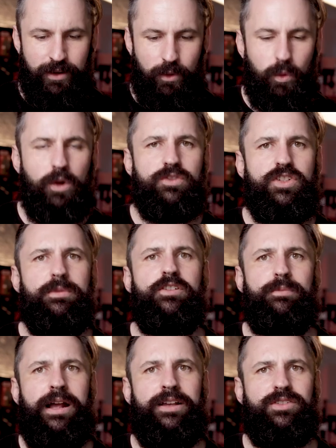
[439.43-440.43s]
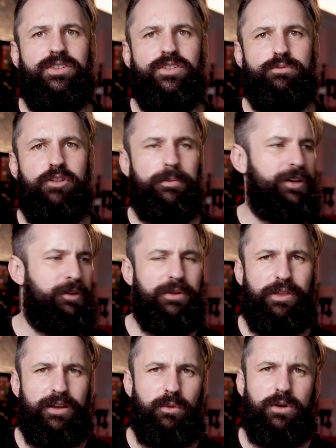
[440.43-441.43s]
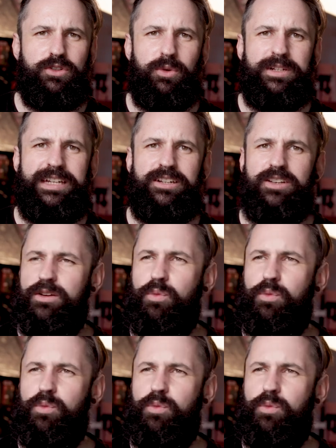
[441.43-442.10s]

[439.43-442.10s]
Once you move past this, you're probably going to be thinking, well, do I need a,